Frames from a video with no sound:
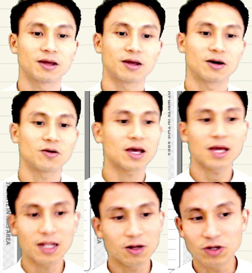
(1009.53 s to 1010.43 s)
Okay,
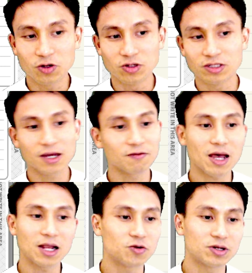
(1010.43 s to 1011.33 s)
and then we do the Z
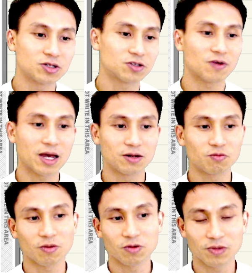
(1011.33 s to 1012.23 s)
value and just find the
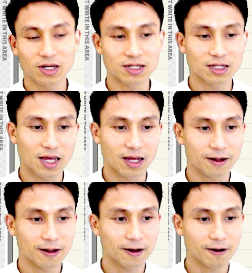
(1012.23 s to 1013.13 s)
probability there.
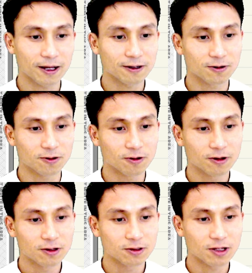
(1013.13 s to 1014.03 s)
Okay, so
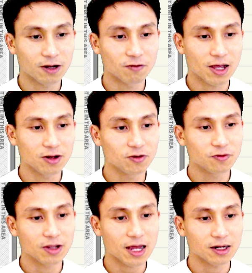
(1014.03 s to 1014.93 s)
Z value for
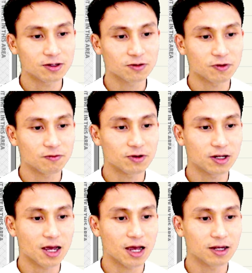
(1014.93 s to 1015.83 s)
that is
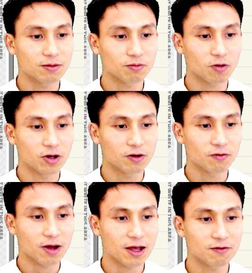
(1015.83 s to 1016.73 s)

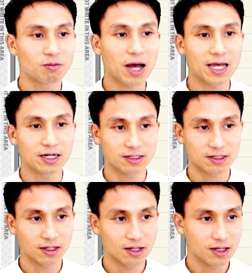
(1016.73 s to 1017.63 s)
59.5 minus
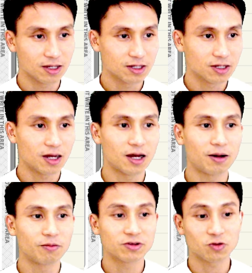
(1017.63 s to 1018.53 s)

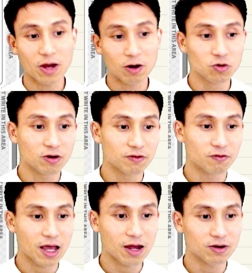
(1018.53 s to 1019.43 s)
square root of the
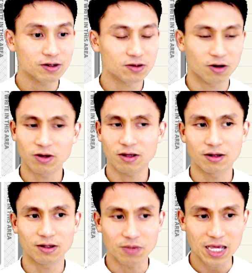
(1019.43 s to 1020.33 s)
variance,
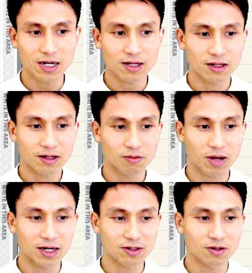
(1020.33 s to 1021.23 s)
the mean,
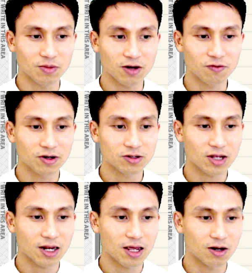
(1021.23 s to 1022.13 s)
minus the mean first,
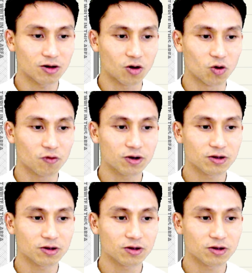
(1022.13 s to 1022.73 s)
and then over